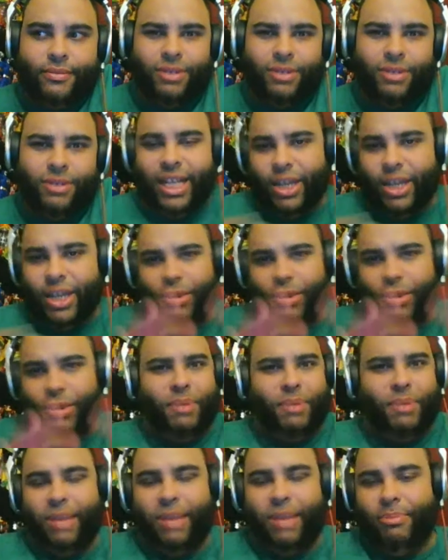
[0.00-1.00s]
dealing with
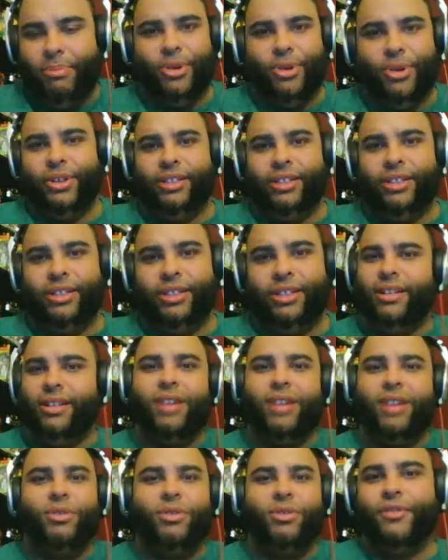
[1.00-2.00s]
the people, and
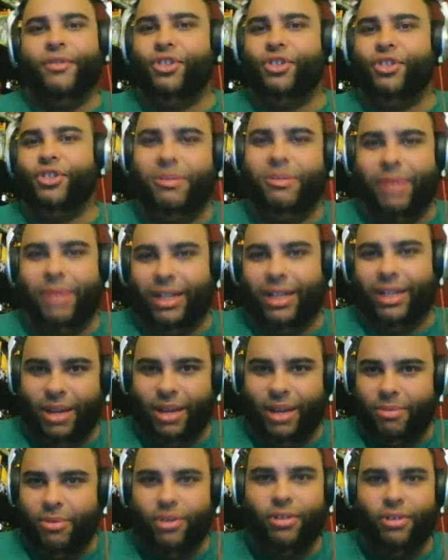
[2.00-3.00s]
I don't give a shit about the
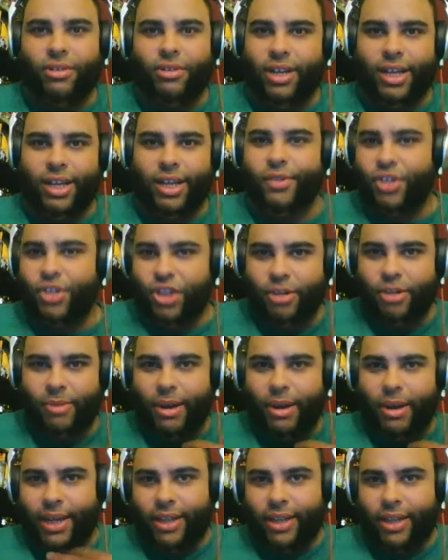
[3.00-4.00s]
people. I give a shit
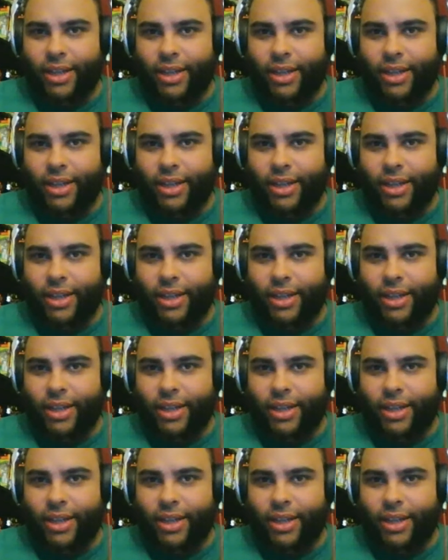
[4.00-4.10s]
about me.